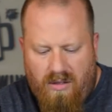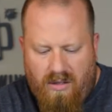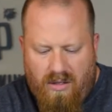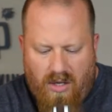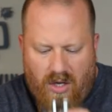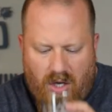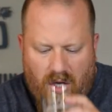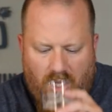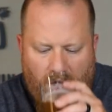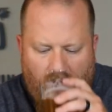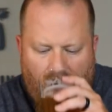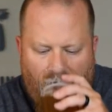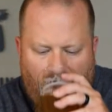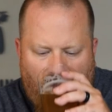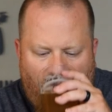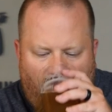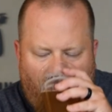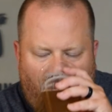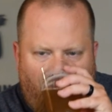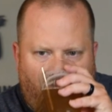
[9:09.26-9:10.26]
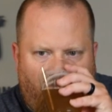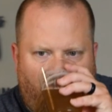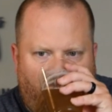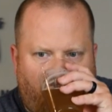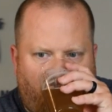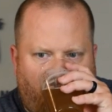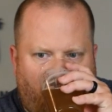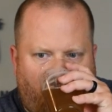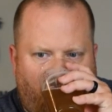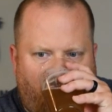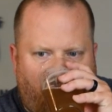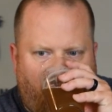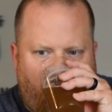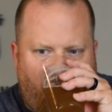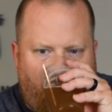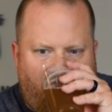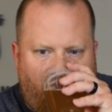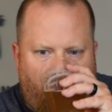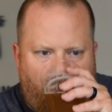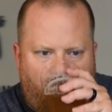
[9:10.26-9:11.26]

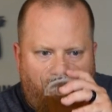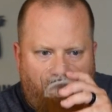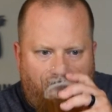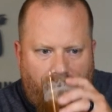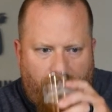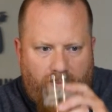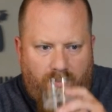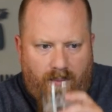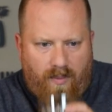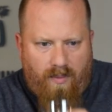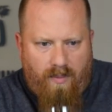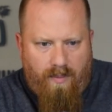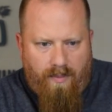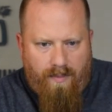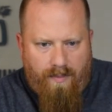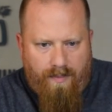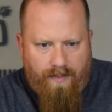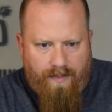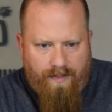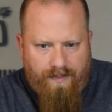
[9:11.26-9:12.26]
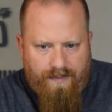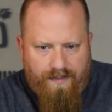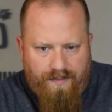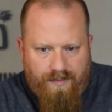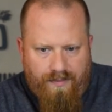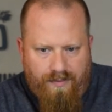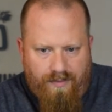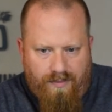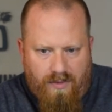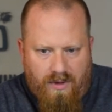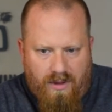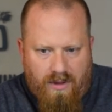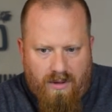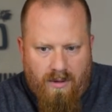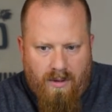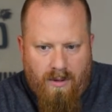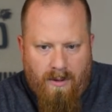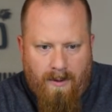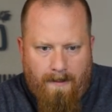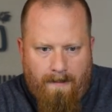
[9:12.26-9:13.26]

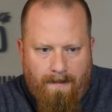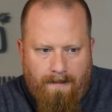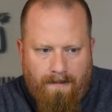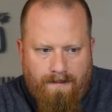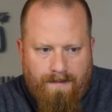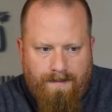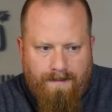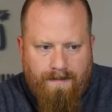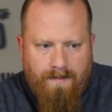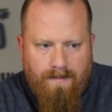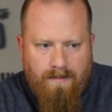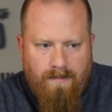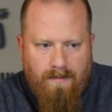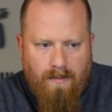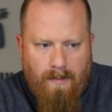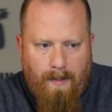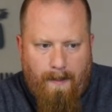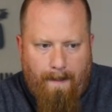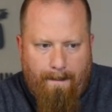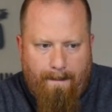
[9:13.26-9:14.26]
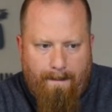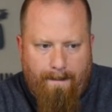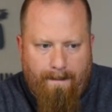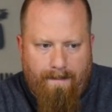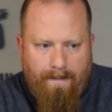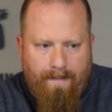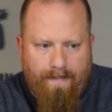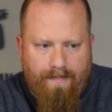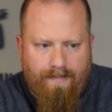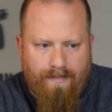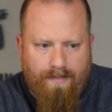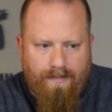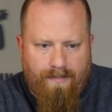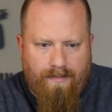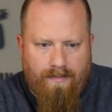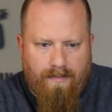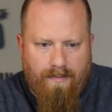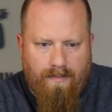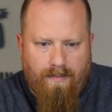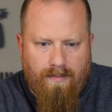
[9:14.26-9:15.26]

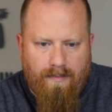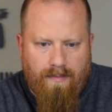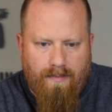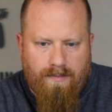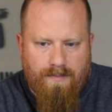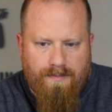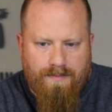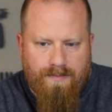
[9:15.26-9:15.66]
[no speech]